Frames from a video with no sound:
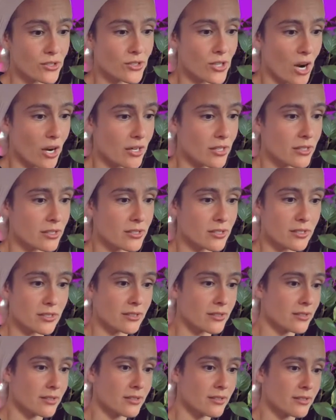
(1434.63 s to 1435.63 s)

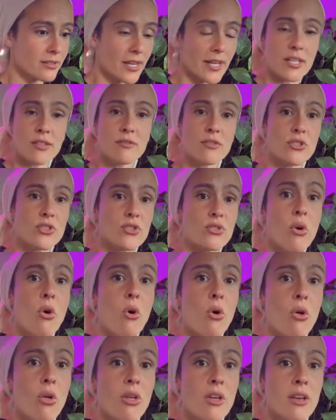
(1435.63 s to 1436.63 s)
dark night of the
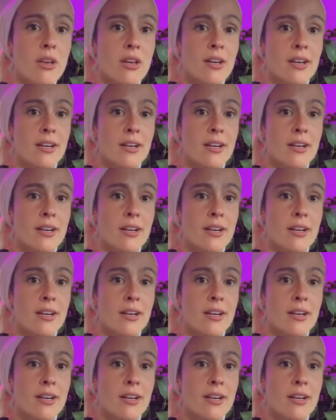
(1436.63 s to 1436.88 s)
soul